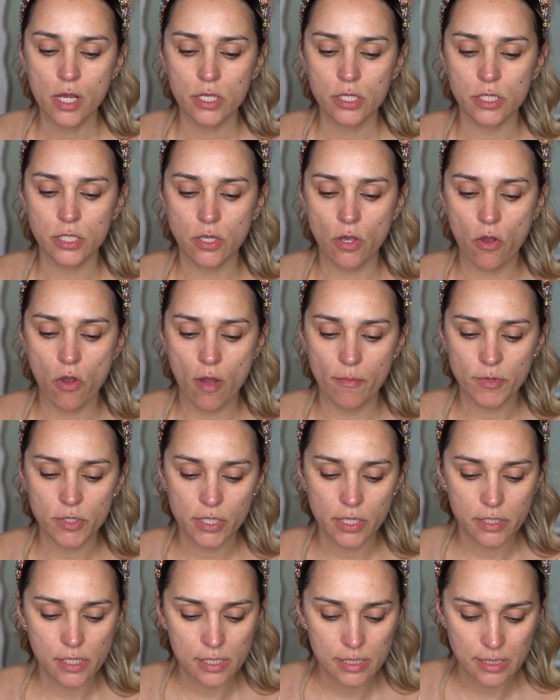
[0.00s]
So I'm just
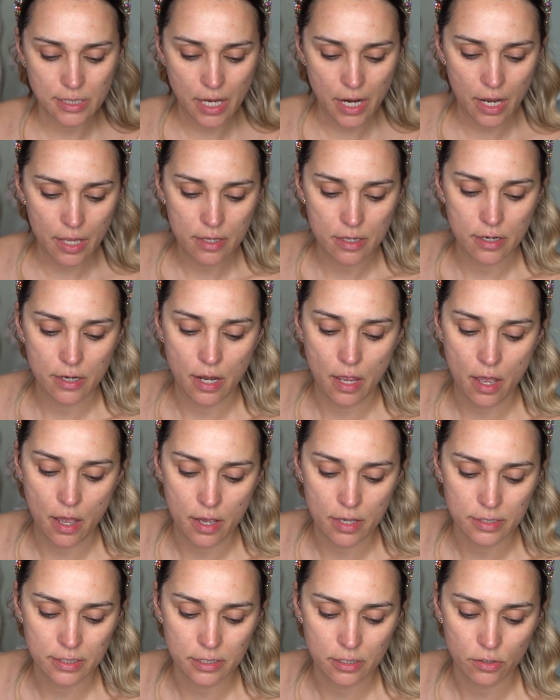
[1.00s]
gonna say that it
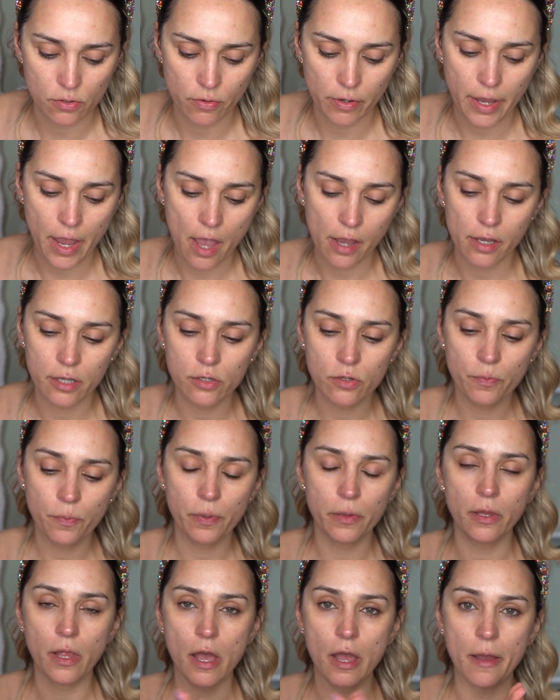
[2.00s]
has, you know, Kakadu
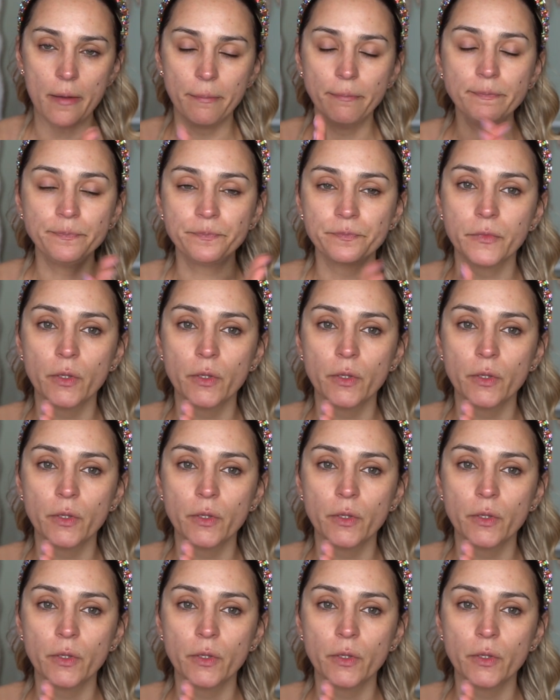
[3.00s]
plum,